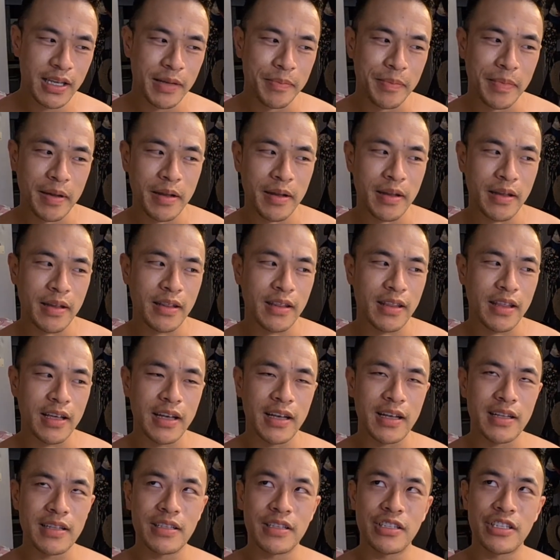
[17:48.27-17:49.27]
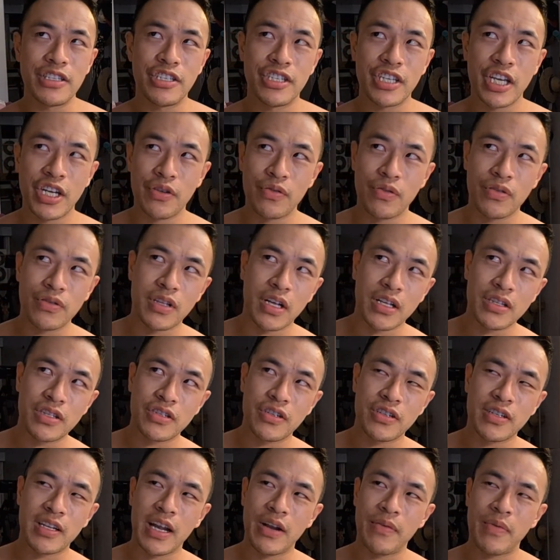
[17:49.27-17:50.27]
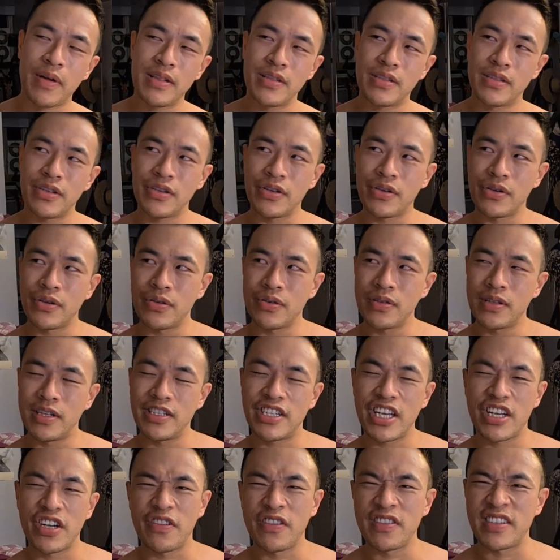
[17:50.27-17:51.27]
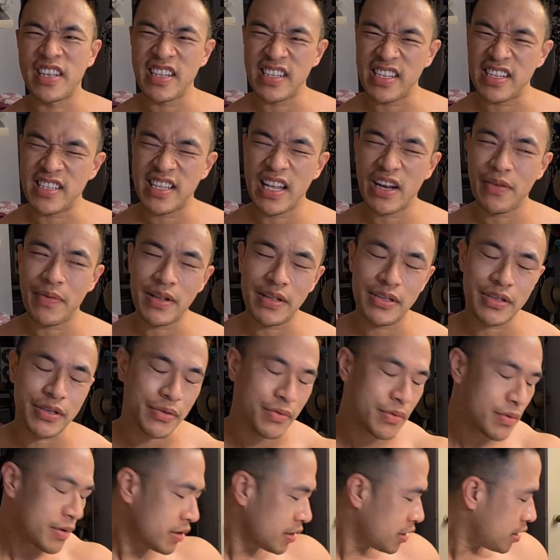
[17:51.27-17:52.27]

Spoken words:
and the general doctor that I went to, the general dentist that I went to,